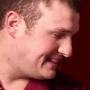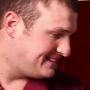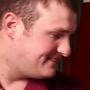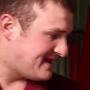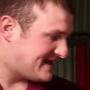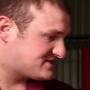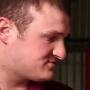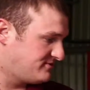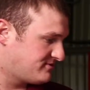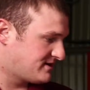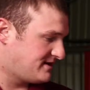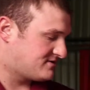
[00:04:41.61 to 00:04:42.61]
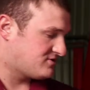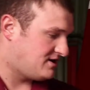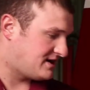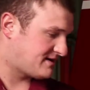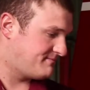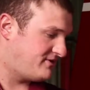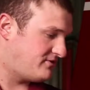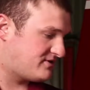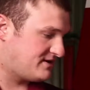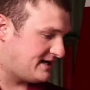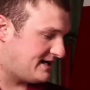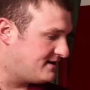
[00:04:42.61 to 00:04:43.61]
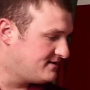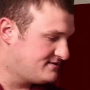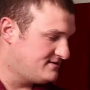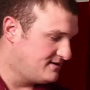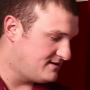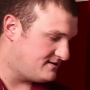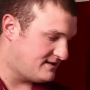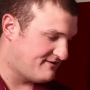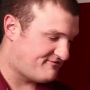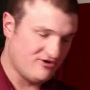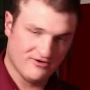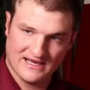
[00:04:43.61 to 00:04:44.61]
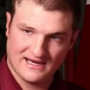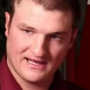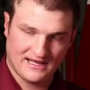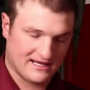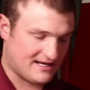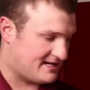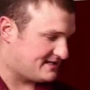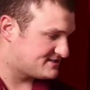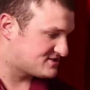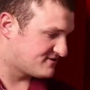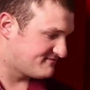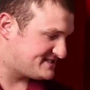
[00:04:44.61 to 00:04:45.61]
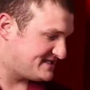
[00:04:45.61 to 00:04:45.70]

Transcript: Next, we were going to talk about if you had a service